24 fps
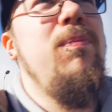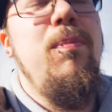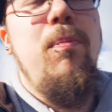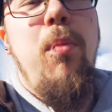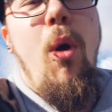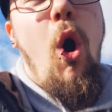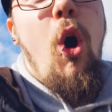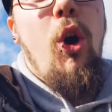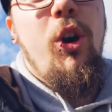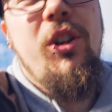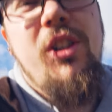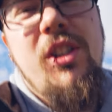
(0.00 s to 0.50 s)

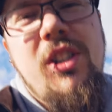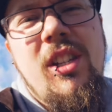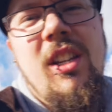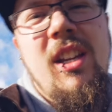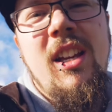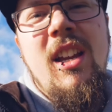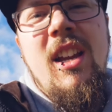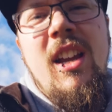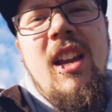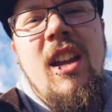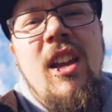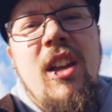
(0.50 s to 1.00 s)
box.
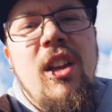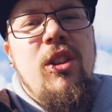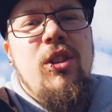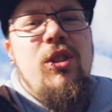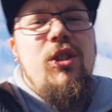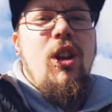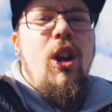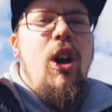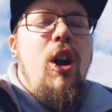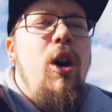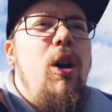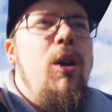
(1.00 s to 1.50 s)

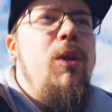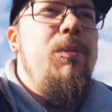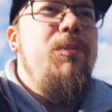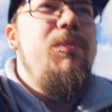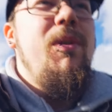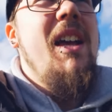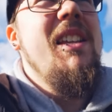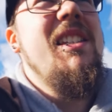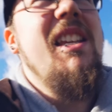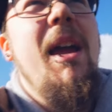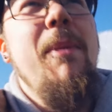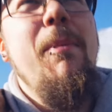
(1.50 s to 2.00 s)
So,
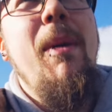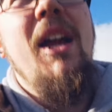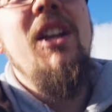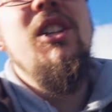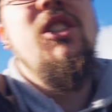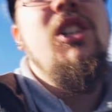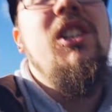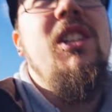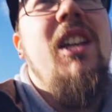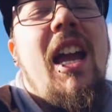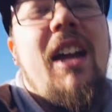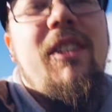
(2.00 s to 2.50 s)
as I
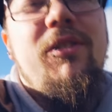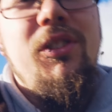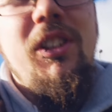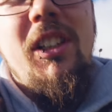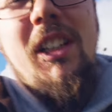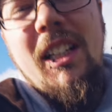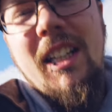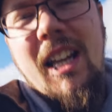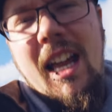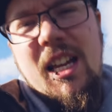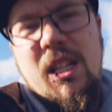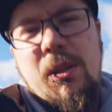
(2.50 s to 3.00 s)
mentioned, yeah,
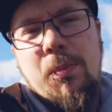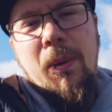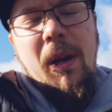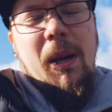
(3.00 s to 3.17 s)
really nice